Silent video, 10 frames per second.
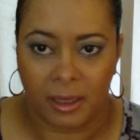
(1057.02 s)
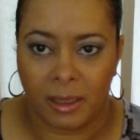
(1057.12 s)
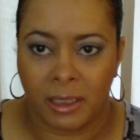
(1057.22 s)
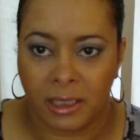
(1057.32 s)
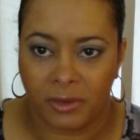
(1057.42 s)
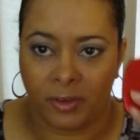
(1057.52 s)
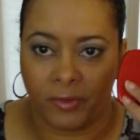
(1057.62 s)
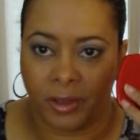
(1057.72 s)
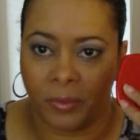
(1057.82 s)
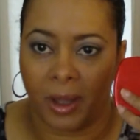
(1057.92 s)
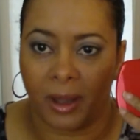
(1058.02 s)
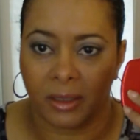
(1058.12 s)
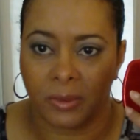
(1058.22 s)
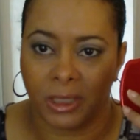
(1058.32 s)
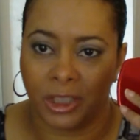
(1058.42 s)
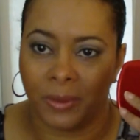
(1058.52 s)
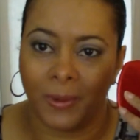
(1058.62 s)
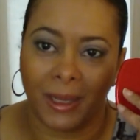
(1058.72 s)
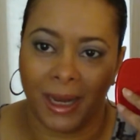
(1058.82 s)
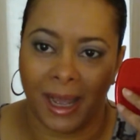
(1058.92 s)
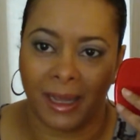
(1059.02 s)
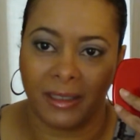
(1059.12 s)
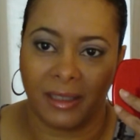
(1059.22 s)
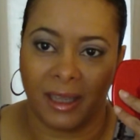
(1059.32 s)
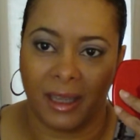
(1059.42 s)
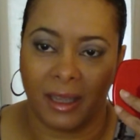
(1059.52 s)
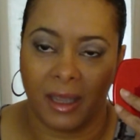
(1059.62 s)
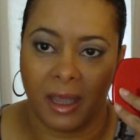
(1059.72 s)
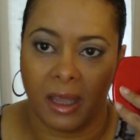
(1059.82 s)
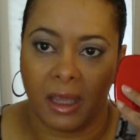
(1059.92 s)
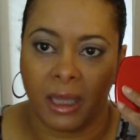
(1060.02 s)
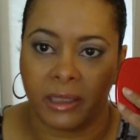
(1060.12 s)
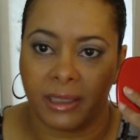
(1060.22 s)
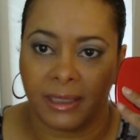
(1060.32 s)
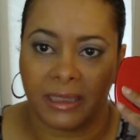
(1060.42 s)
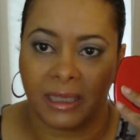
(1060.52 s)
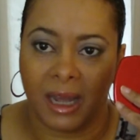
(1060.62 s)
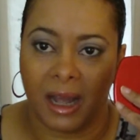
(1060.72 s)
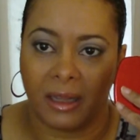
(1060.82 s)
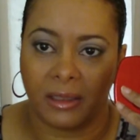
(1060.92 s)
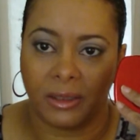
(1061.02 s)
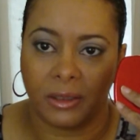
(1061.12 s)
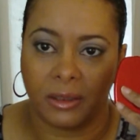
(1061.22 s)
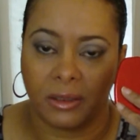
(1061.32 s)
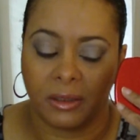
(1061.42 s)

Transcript: this is 50 bucks. With the shipping and handling, it's $60.